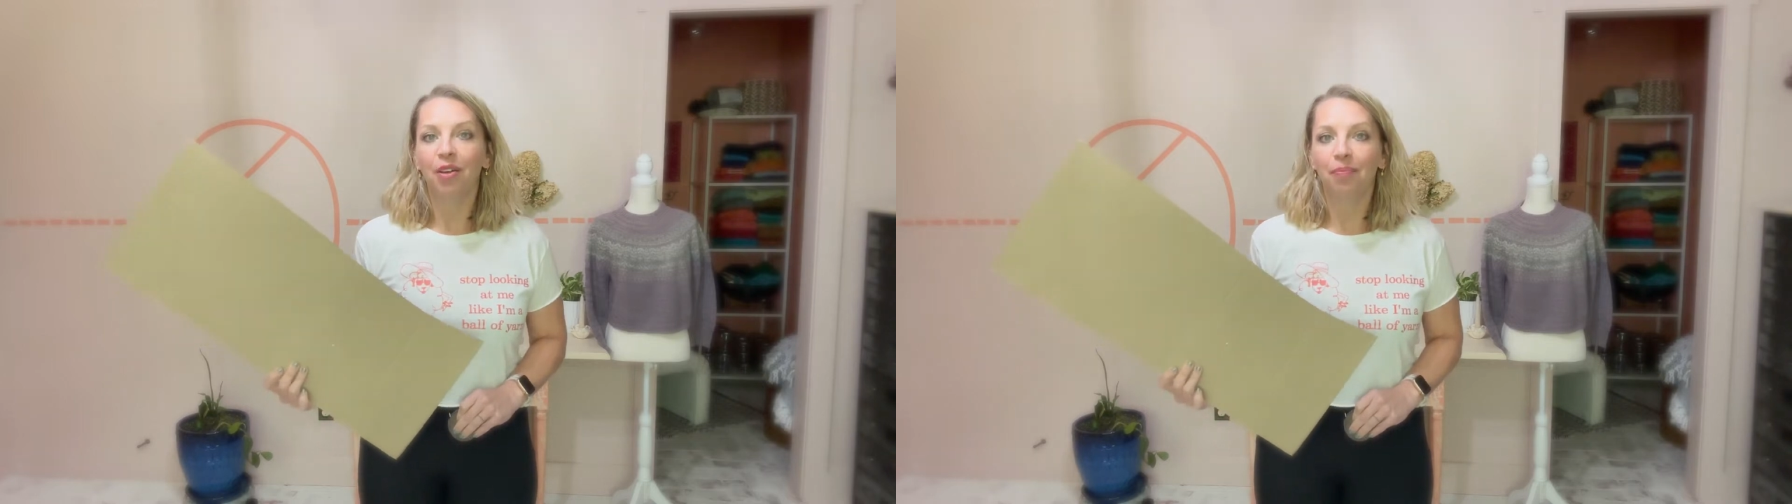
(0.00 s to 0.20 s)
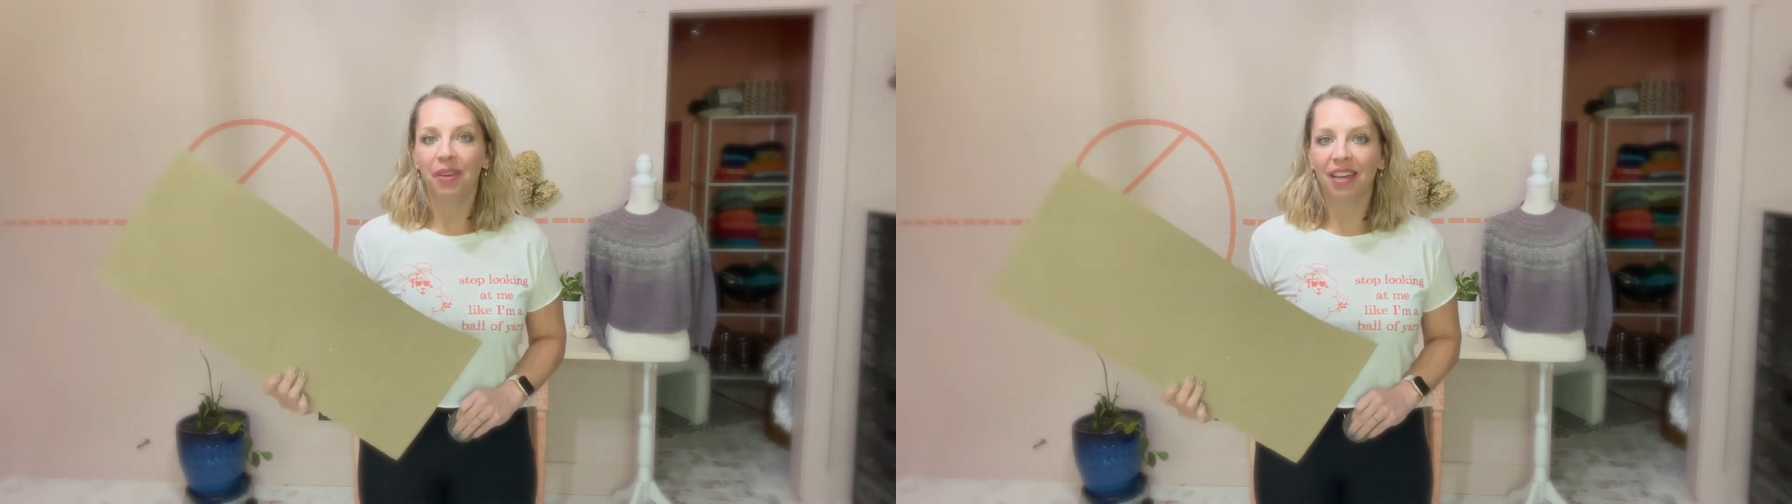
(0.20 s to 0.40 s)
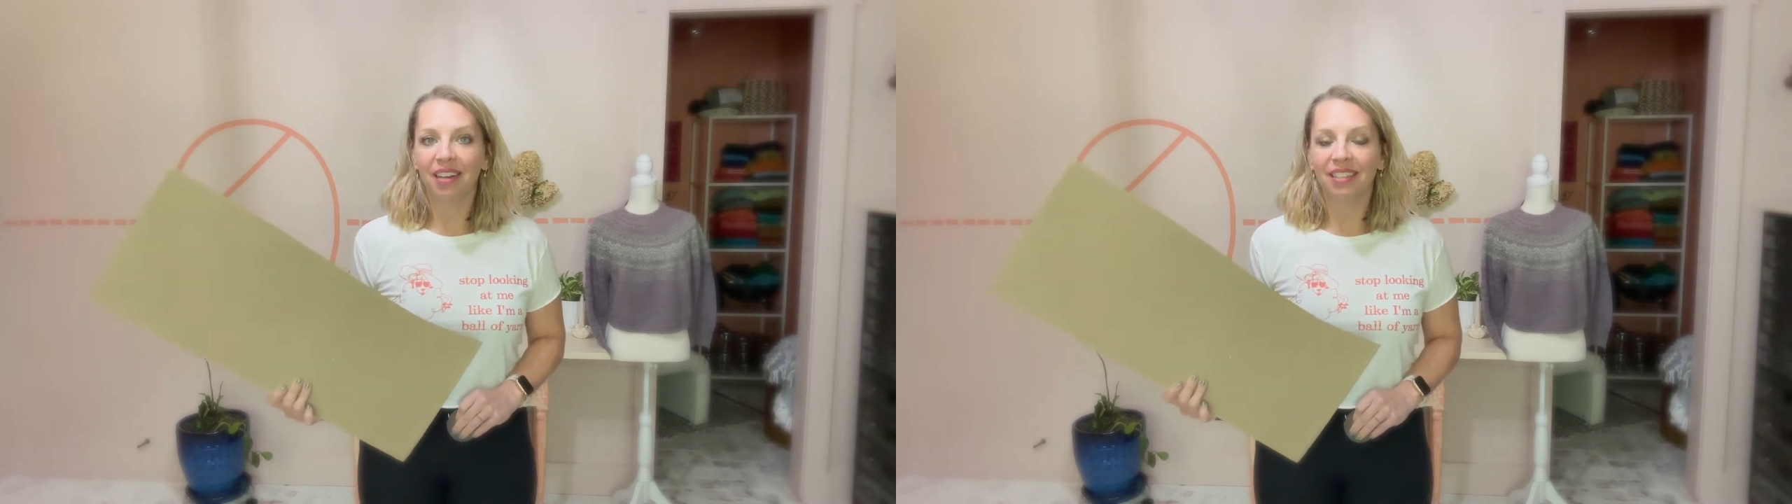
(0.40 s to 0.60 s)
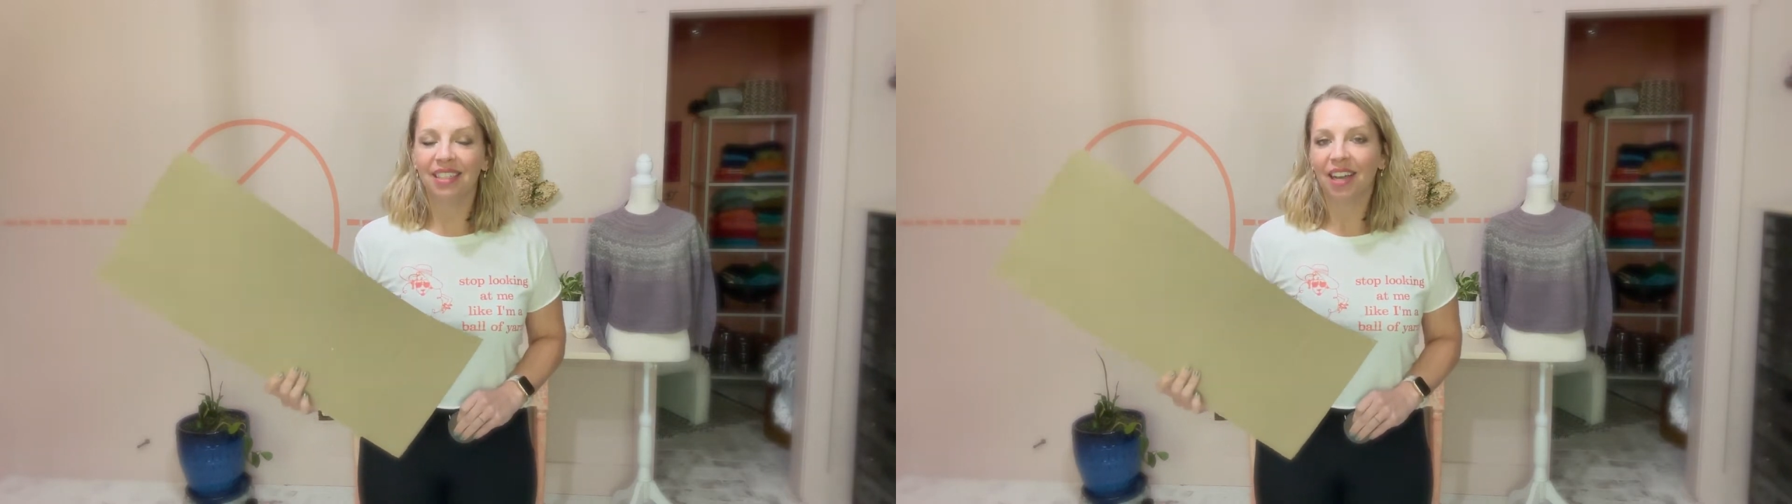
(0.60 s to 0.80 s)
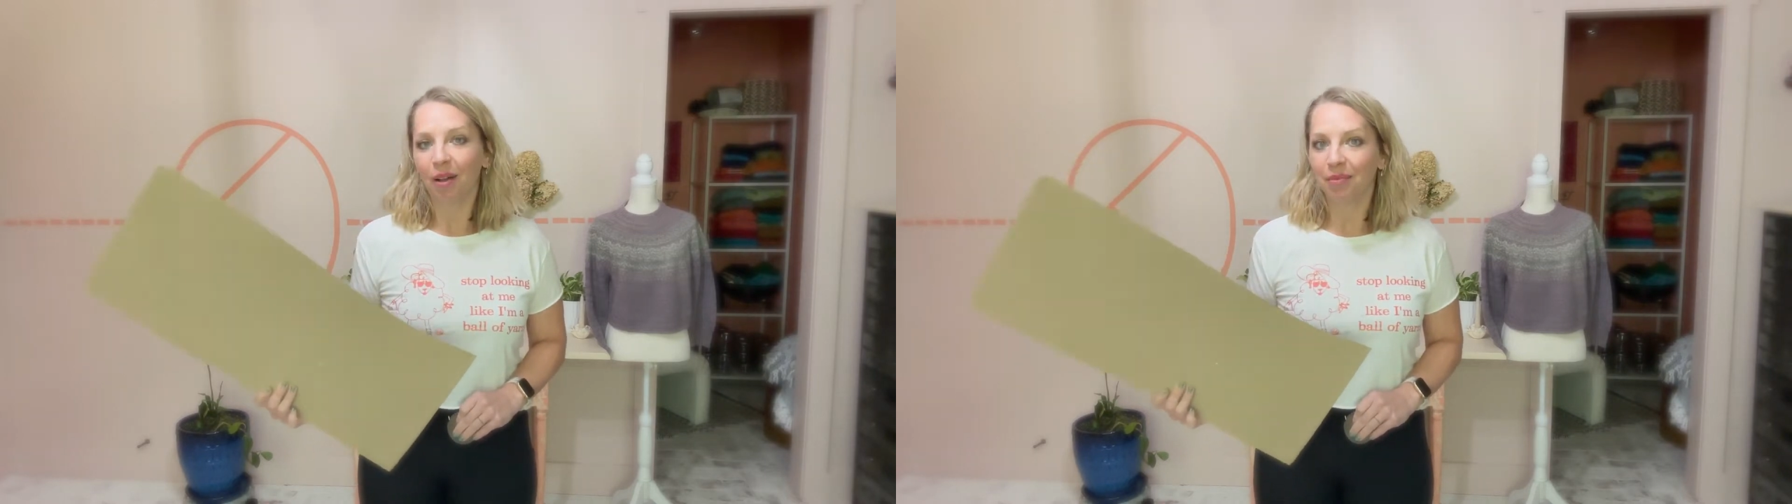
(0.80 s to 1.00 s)
because it
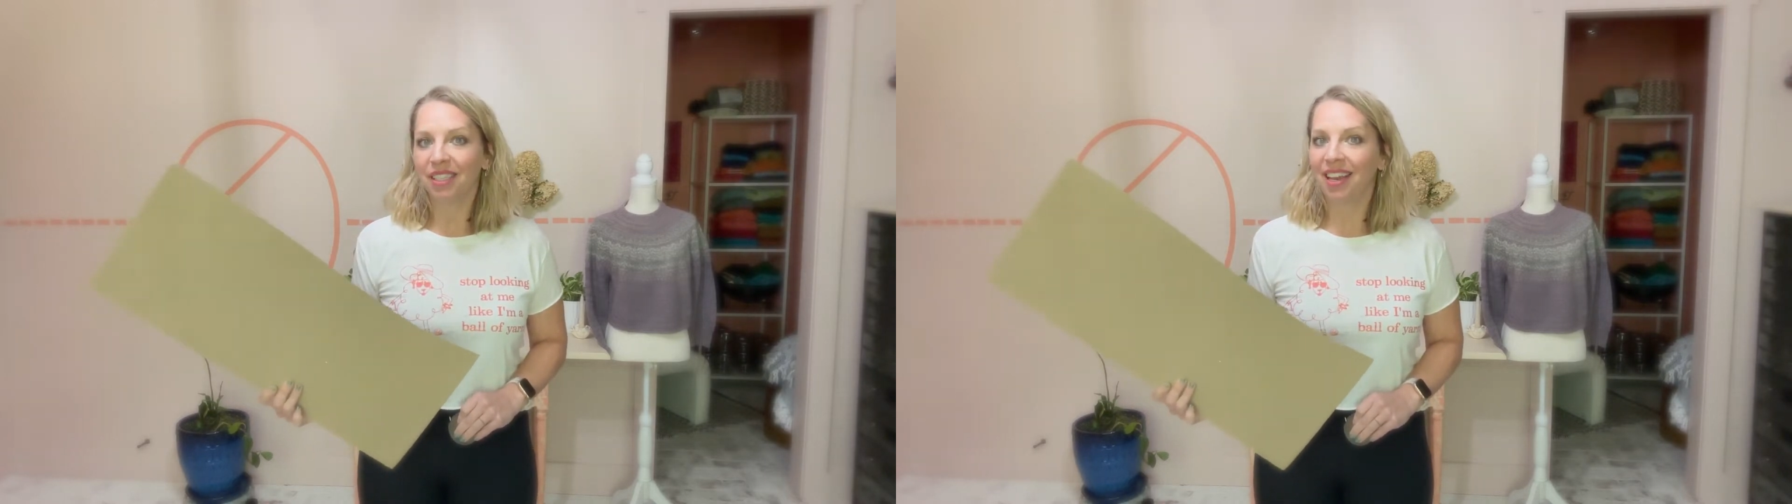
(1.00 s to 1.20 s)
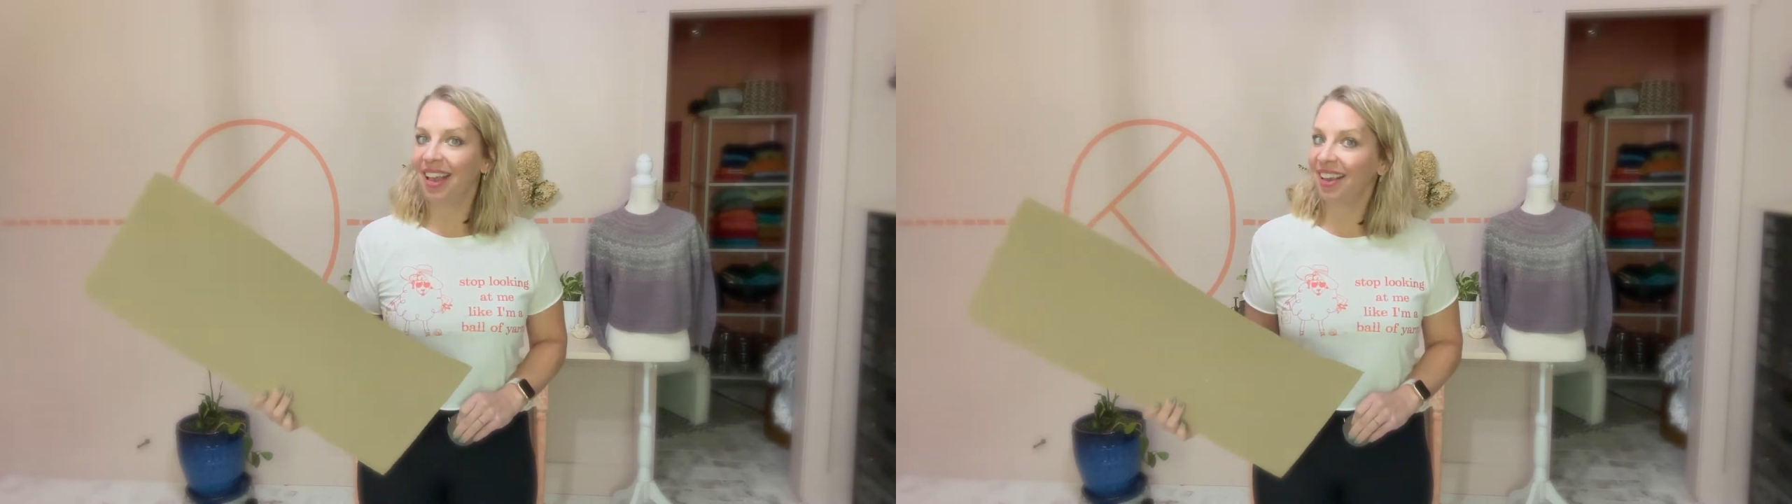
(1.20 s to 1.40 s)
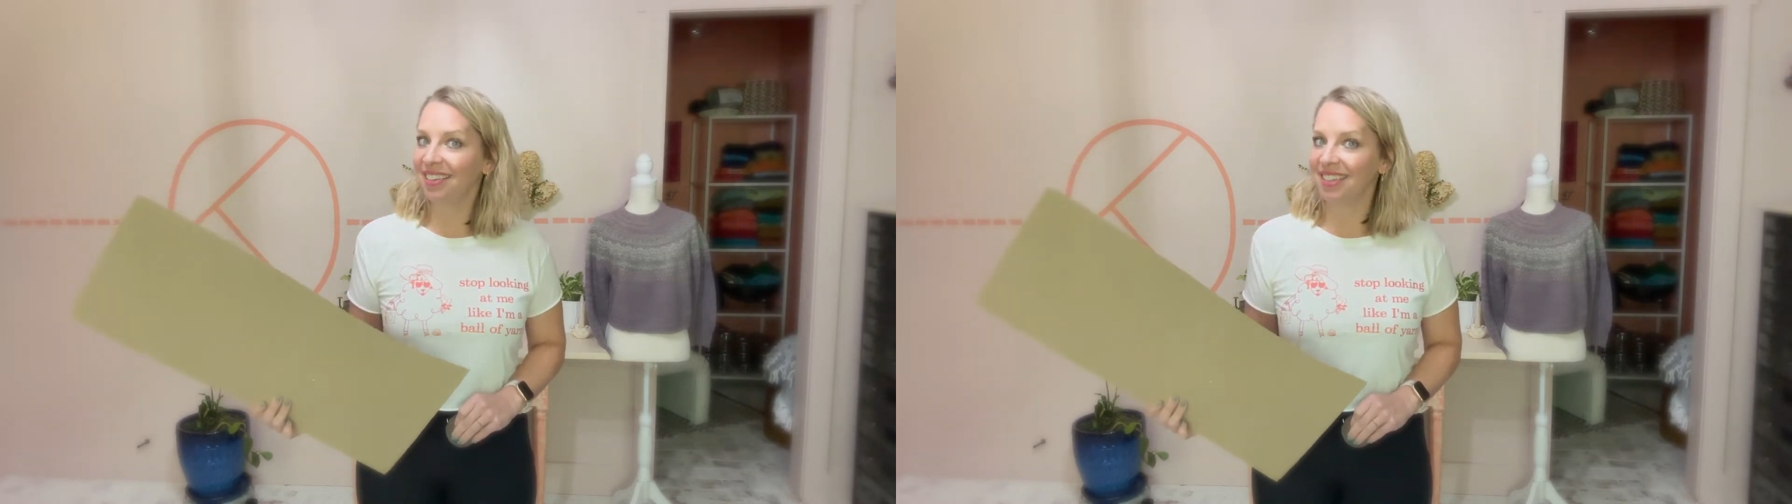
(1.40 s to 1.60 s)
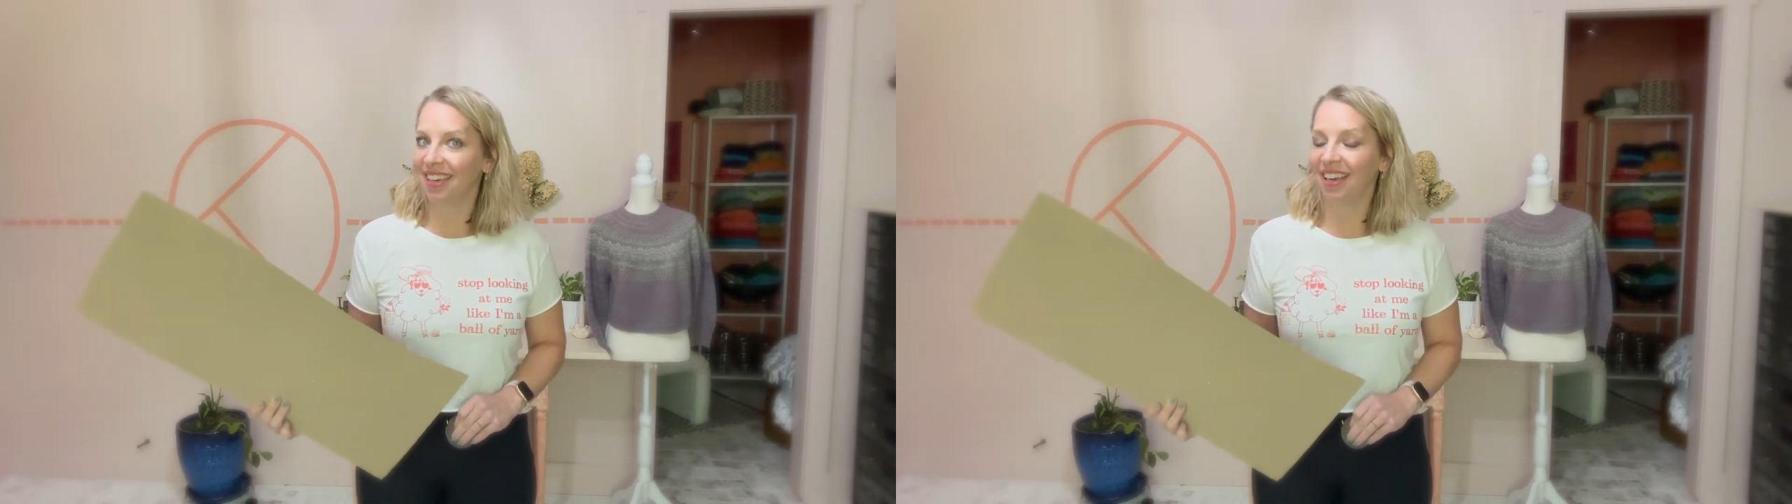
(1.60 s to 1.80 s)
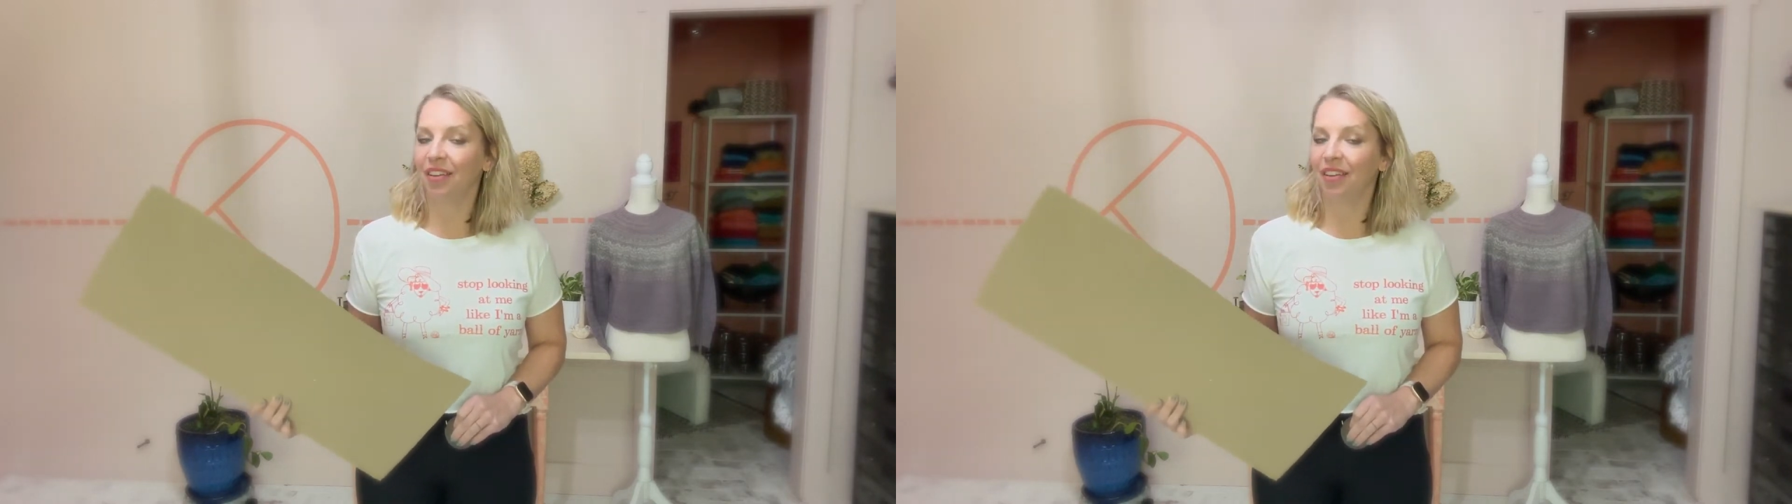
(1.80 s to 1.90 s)
comes in handy